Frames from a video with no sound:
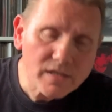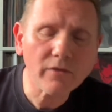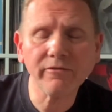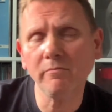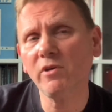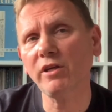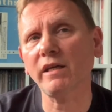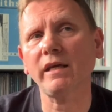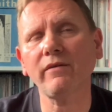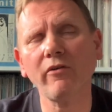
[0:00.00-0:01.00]
for me,
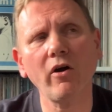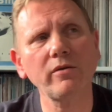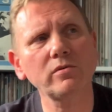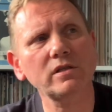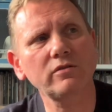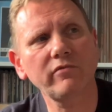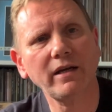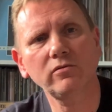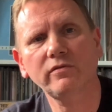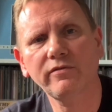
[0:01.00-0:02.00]
if I was at a
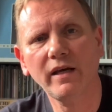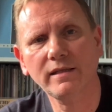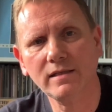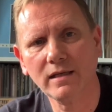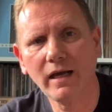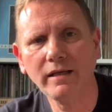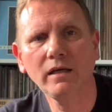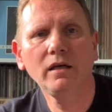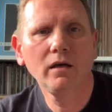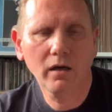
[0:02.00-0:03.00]
record fair today,
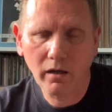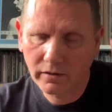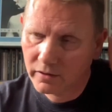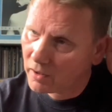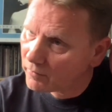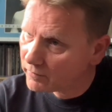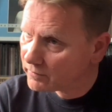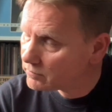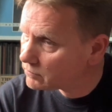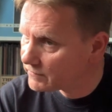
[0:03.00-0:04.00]
I'd got
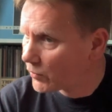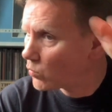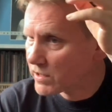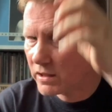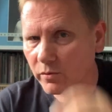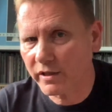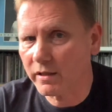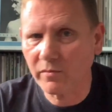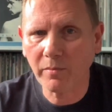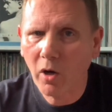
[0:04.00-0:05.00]
40 quid
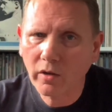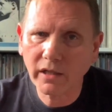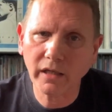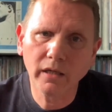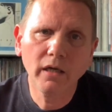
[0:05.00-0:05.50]
in my pocket,